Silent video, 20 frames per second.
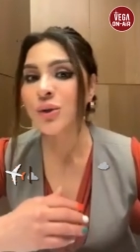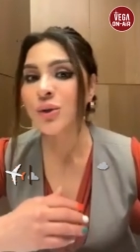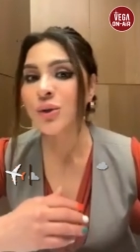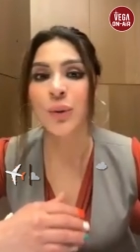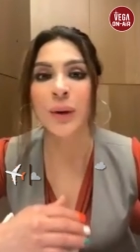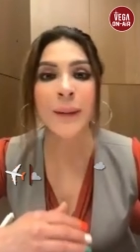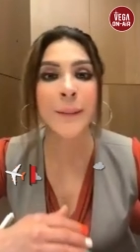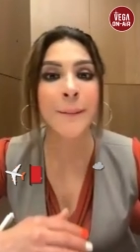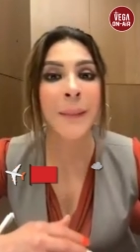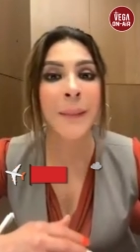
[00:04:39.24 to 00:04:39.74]

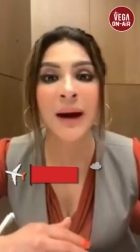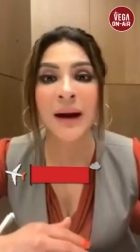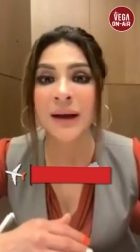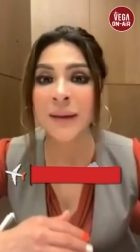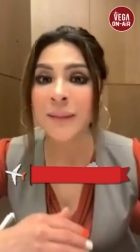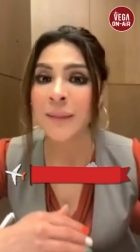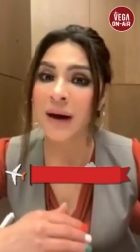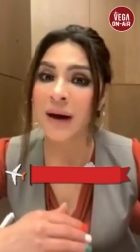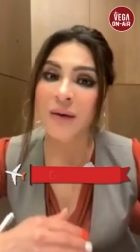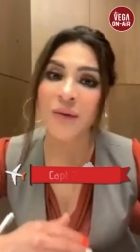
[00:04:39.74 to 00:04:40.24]
to
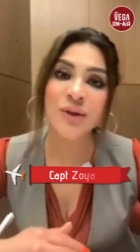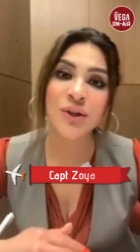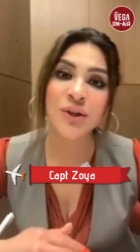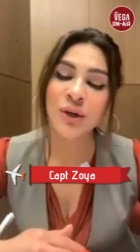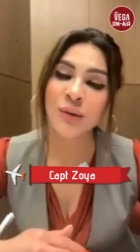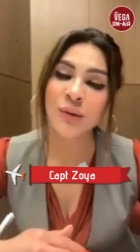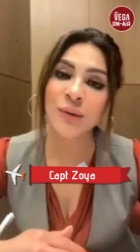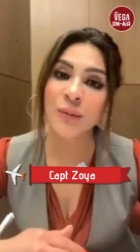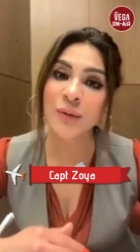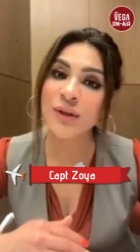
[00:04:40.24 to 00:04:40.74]
imbibe our
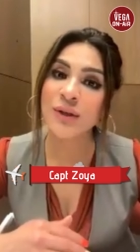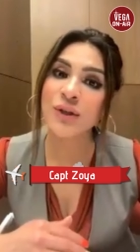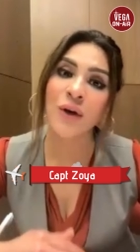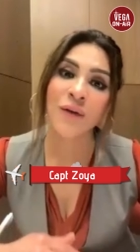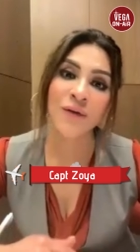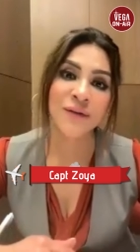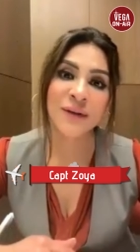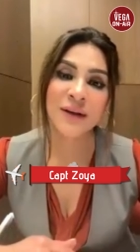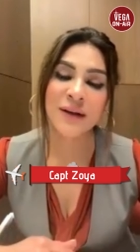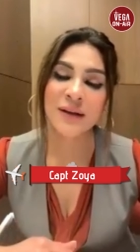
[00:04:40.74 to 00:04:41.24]
children with
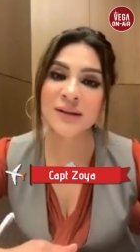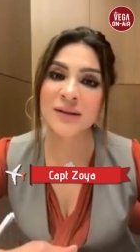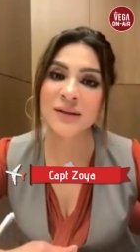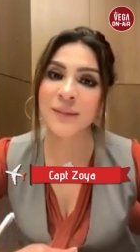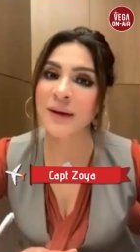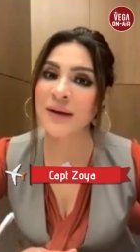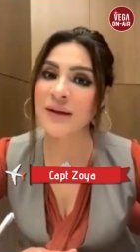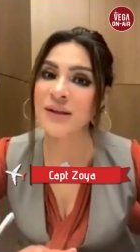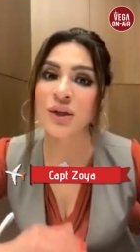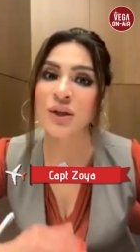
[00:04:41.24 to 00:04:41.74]
soft skills
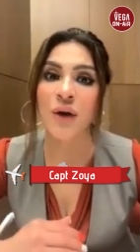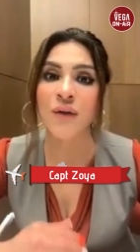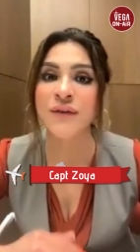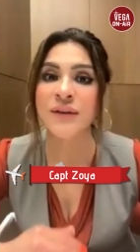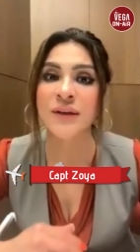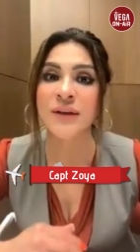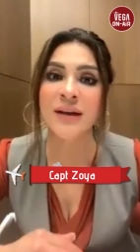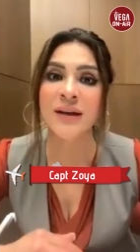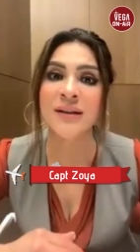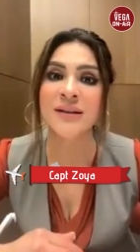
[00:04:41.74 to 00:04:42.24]
because soft
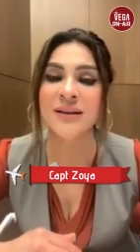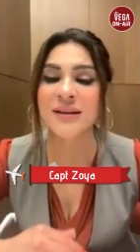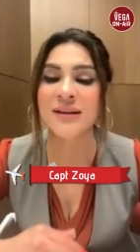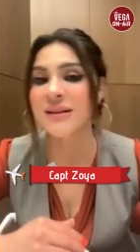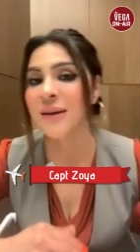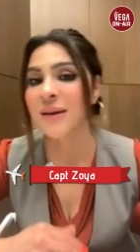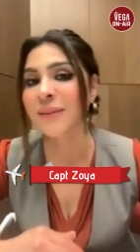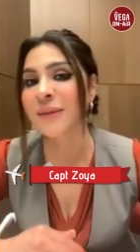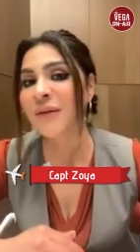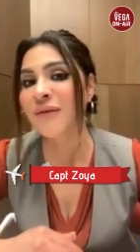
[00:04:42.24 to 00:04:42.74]
skills is
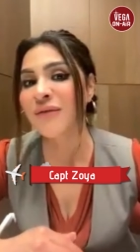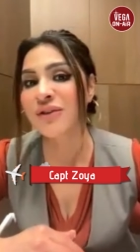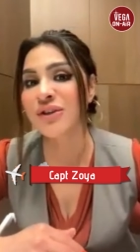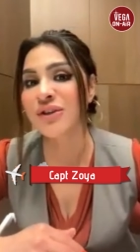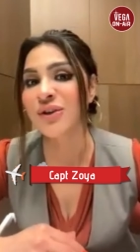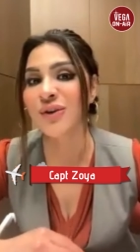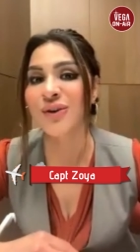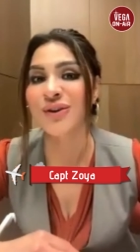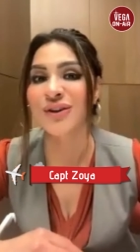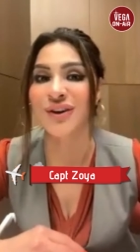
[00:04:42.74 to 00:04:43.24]
something which
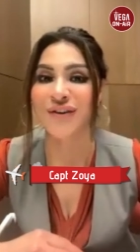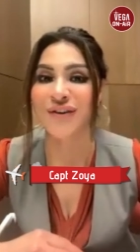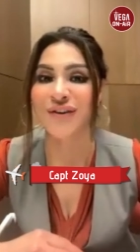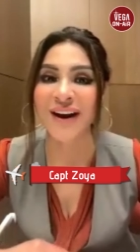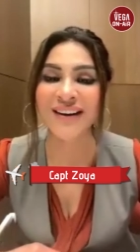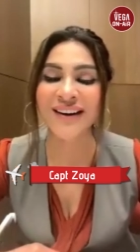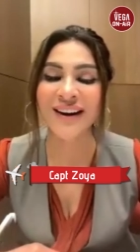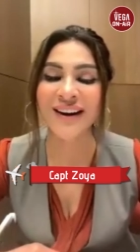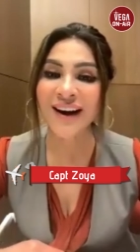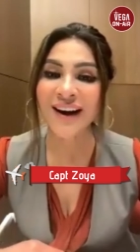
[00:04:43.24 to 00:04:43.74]
is going to
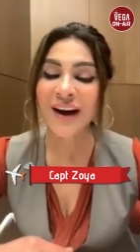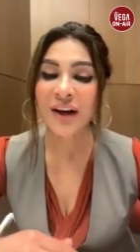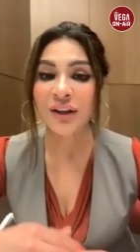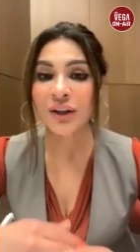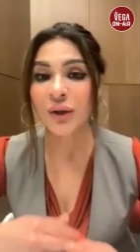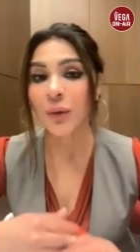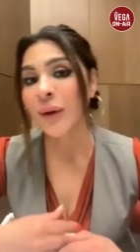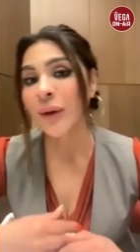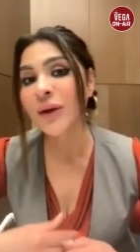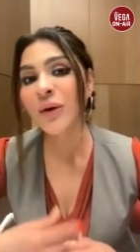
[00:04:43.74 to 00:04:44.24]
direct
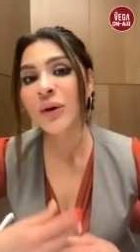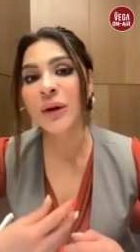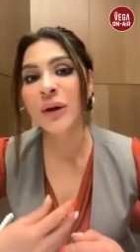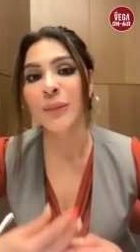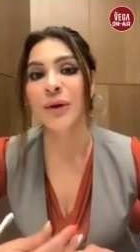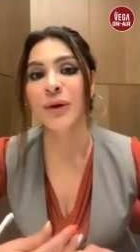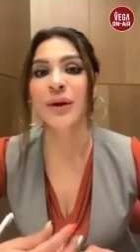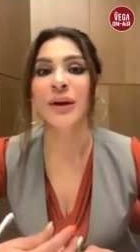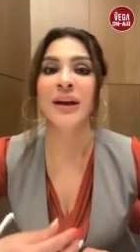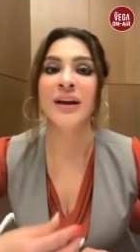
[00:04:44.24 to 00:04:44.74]
the way you
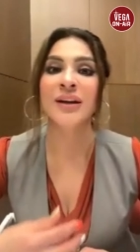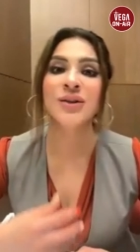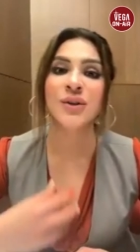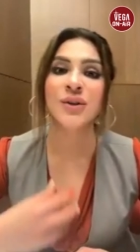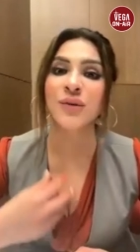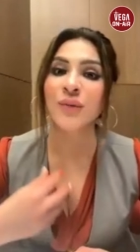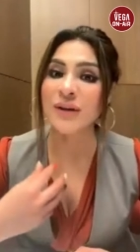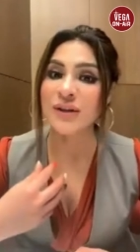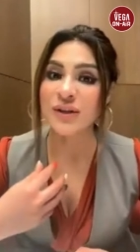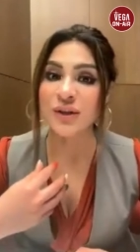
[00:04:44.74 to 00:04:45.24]
communicate to
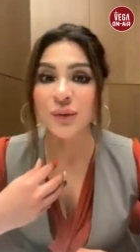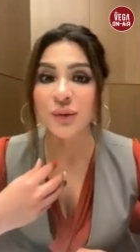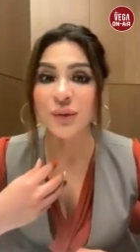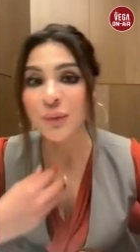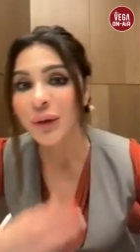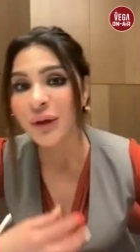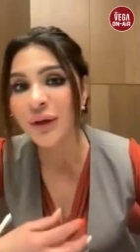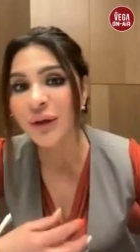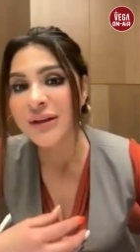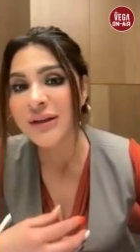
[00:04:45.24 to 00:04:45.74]
the rest of the
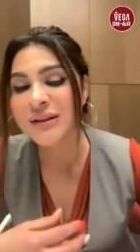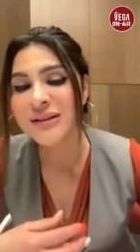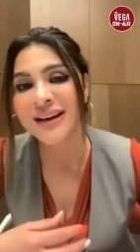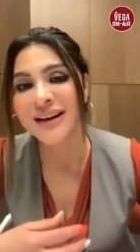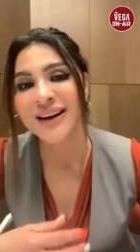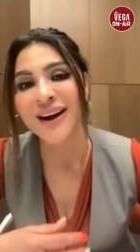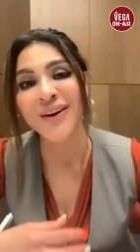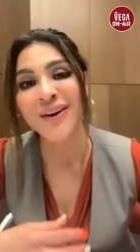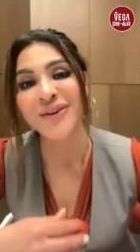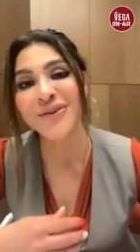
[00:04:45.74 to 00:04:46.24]
world
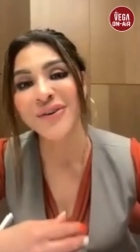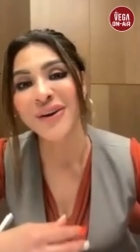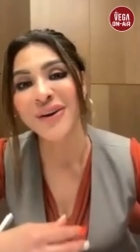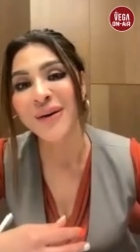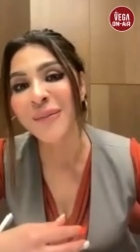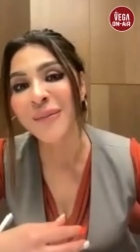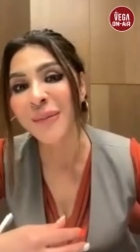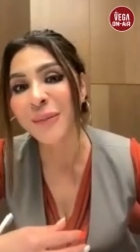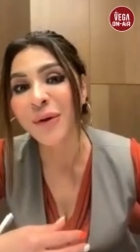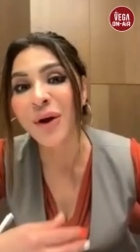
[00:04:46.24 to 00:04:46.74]
and how you
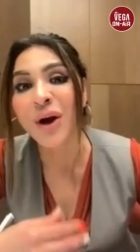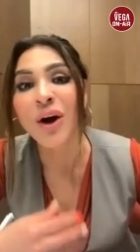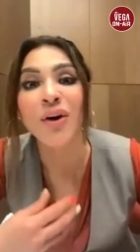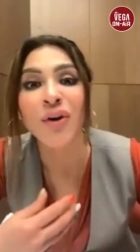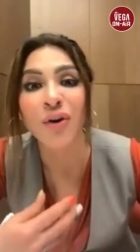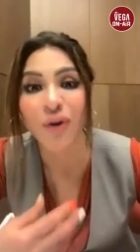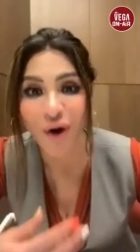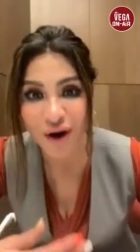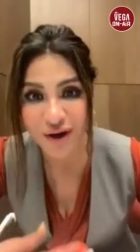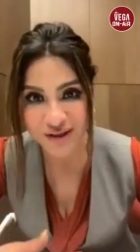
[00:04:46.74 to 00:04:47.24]
come
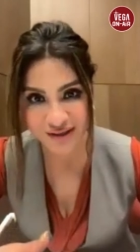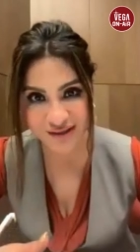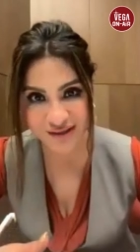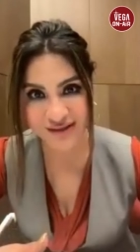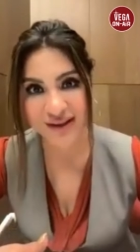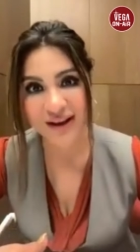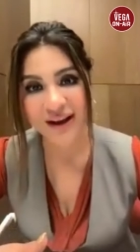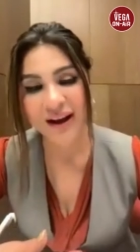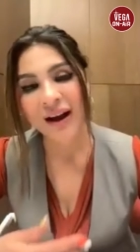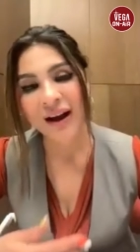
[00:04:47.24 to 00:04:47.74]

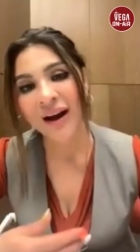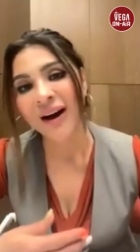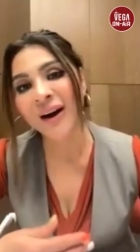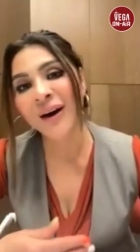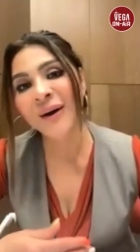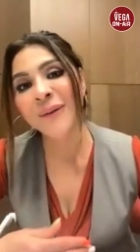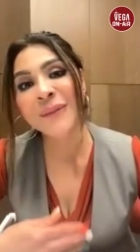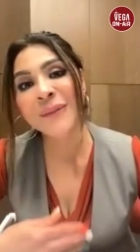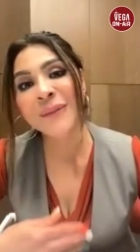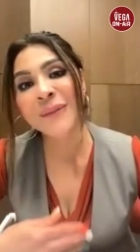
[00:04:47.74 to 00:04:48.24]
across
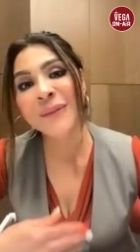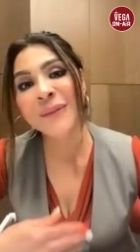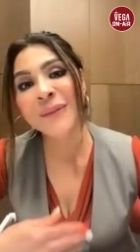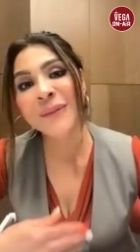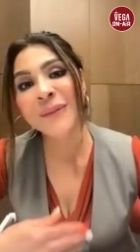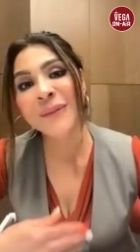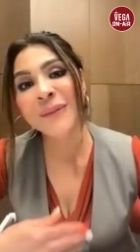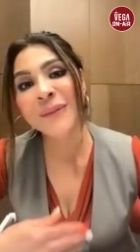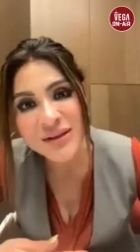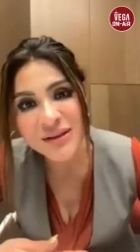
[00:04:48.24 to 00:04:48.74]
um, as
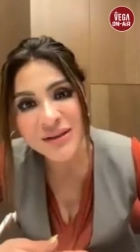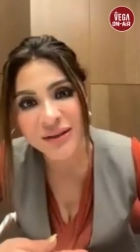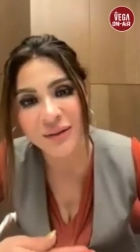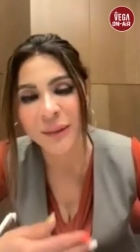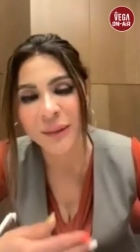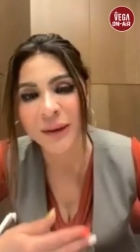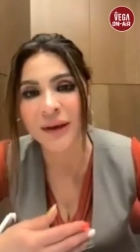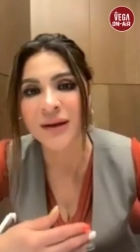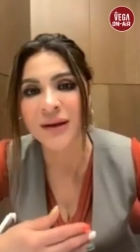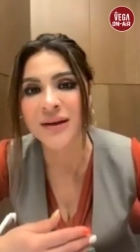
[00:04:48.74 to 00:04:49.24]
a
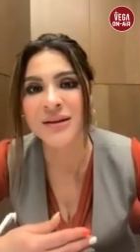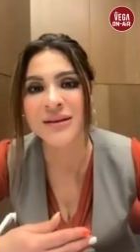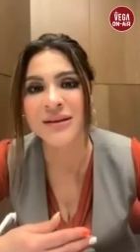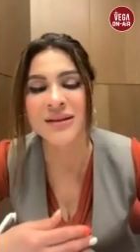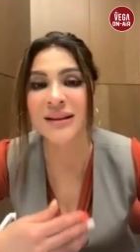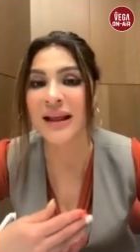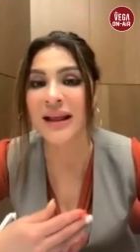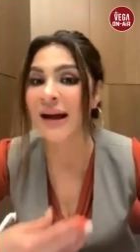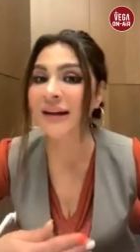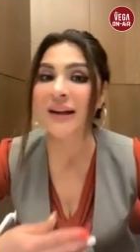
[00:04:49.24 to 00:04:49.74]
person
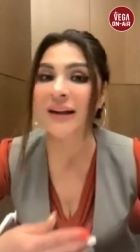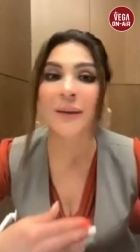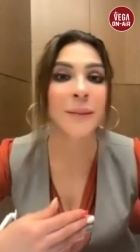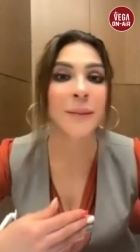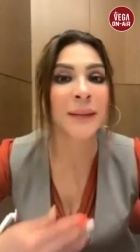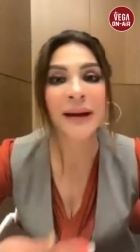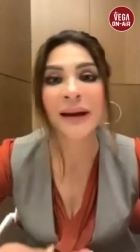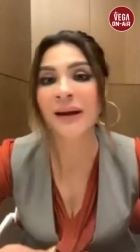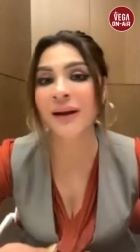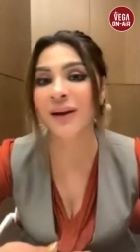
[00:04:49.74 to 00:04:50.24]
because that
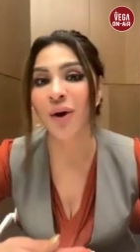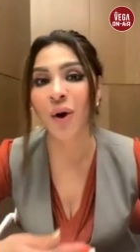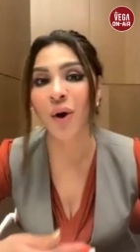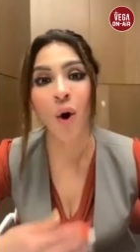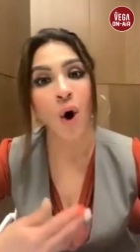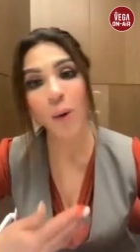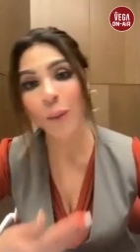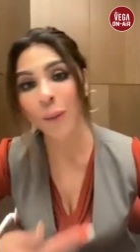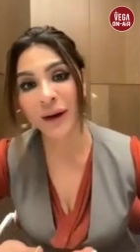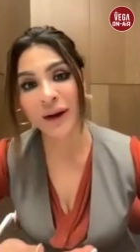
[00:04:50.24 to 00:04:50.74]
can make
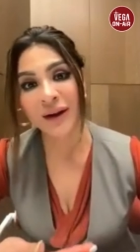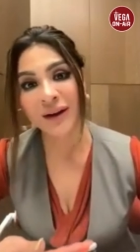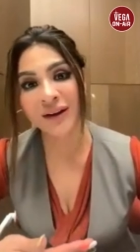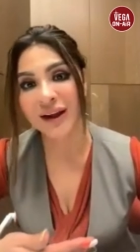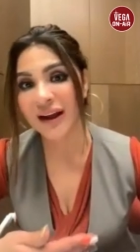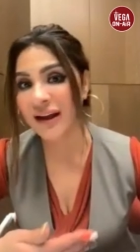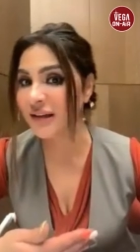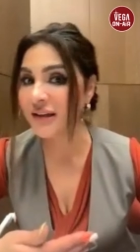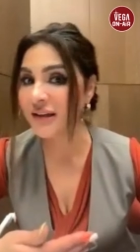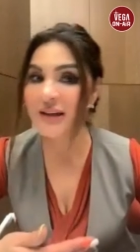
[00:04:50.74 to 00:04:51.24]
or break
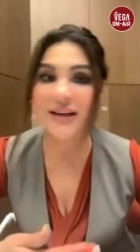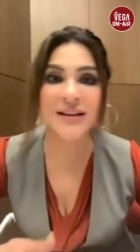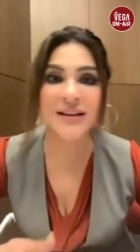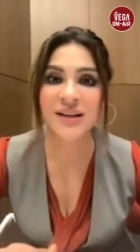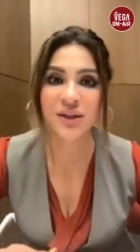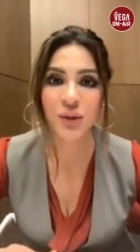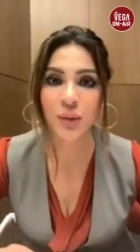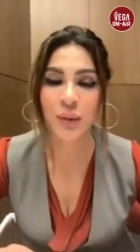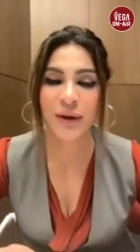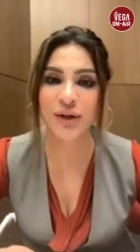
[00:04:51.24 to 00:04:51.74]
any
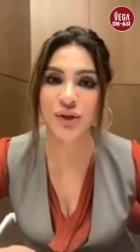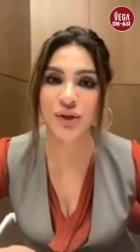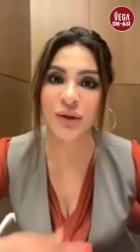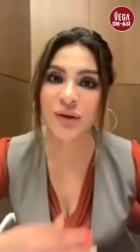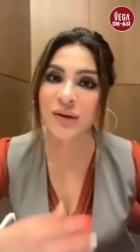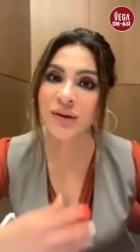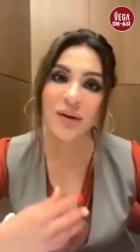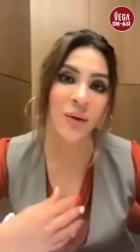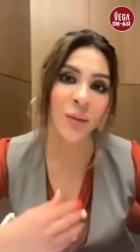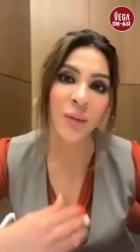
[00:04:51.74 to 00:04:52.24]

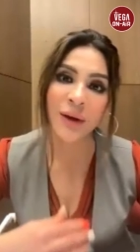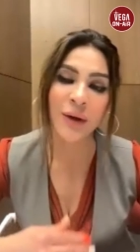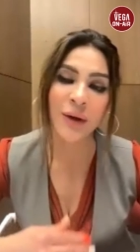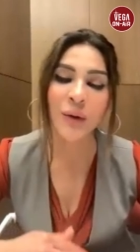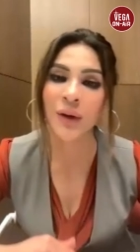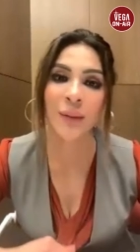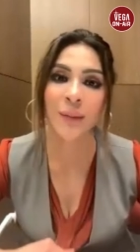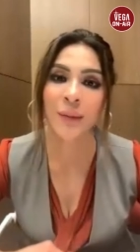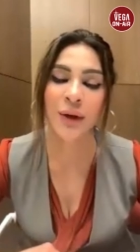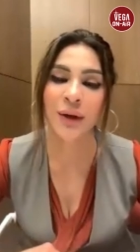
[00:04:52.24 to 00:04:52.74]
situation the way you
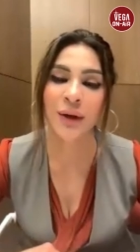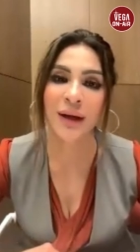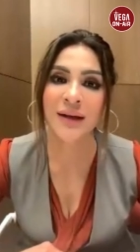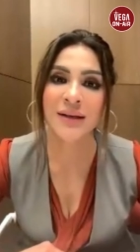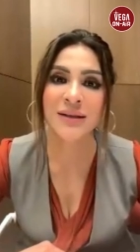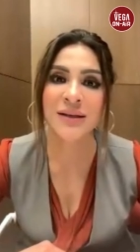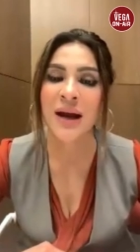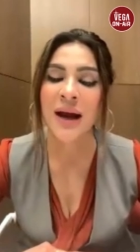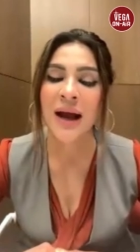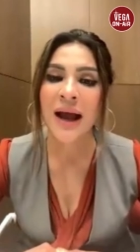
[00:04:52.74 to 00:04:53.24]

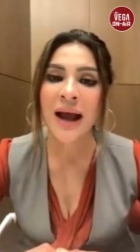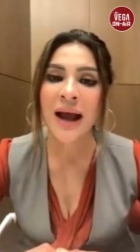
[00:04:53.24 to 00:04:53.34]
communicate.